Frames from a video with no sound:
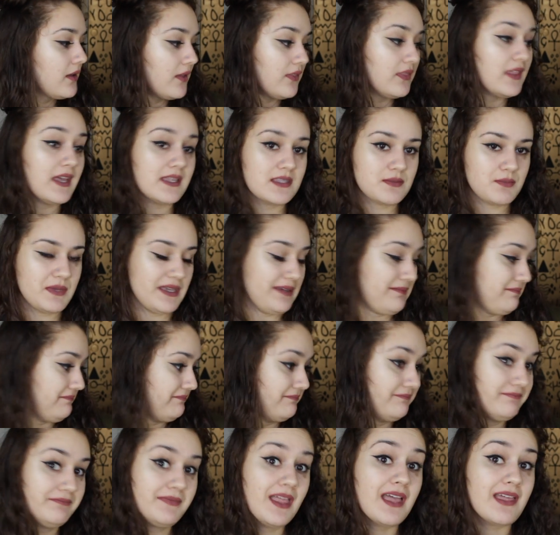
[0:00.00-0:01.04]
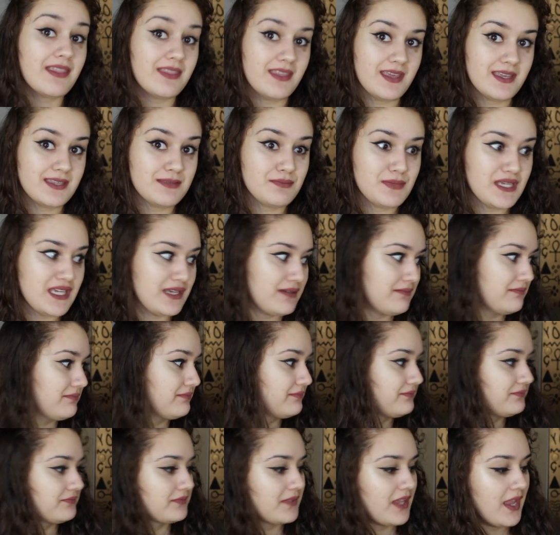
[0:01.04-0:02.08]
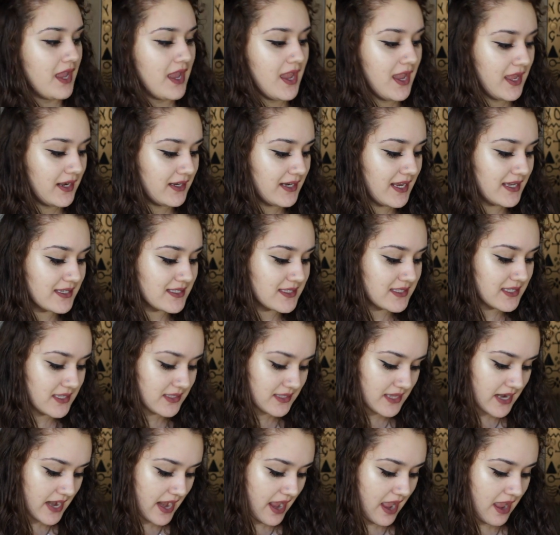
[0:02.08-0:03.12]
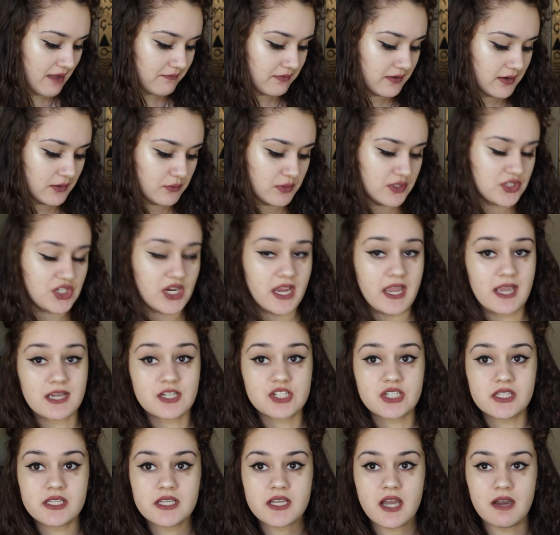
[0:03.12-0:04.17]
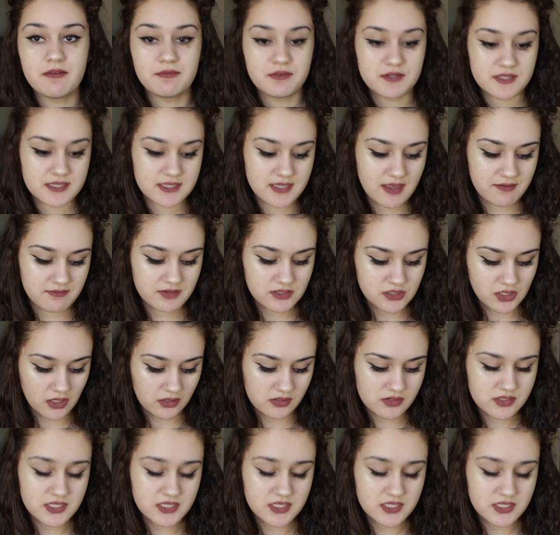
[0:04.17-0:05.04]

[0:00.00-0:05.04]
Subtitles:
That's me. That's me. Next thing that I have here, which I actually got for $7